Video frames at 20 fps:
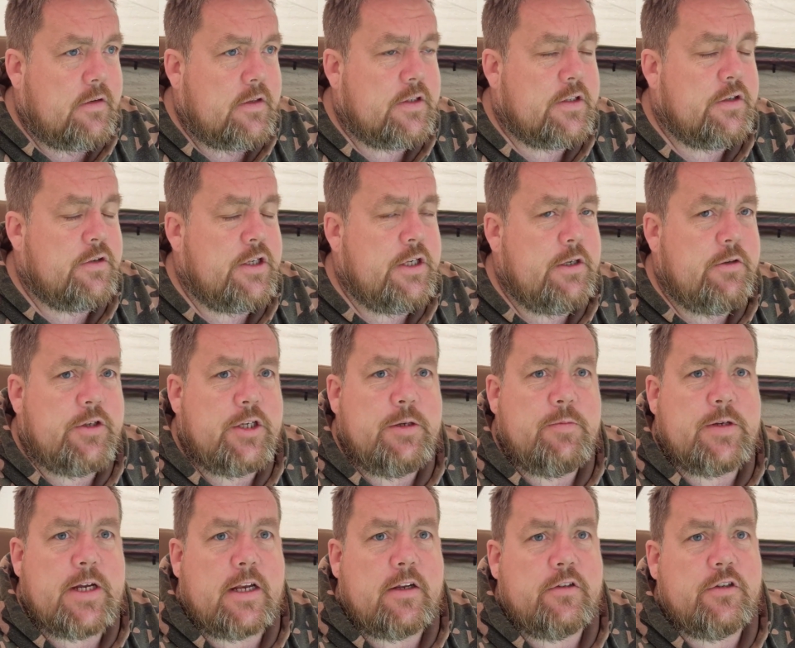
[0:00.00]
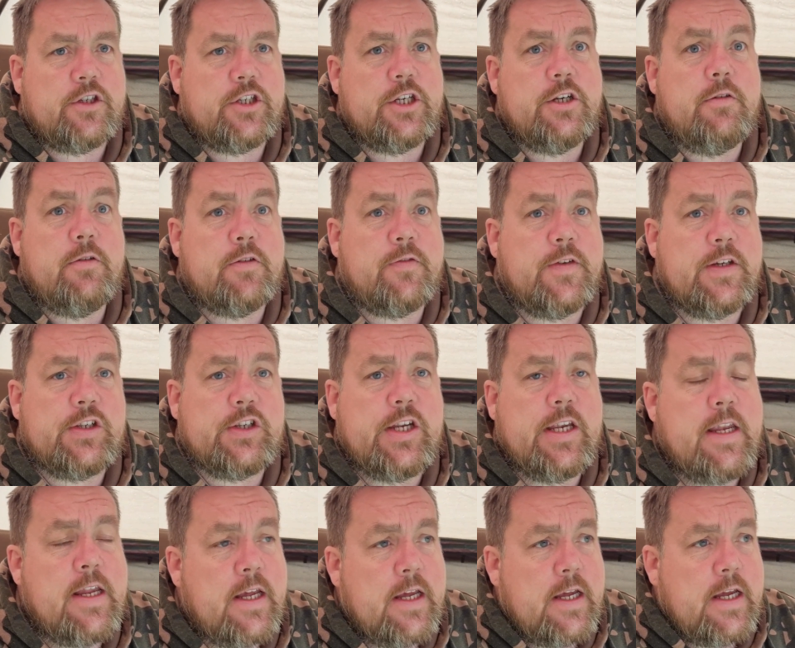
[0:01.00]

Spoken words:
There's a YouTube channel, Stu's Fishing.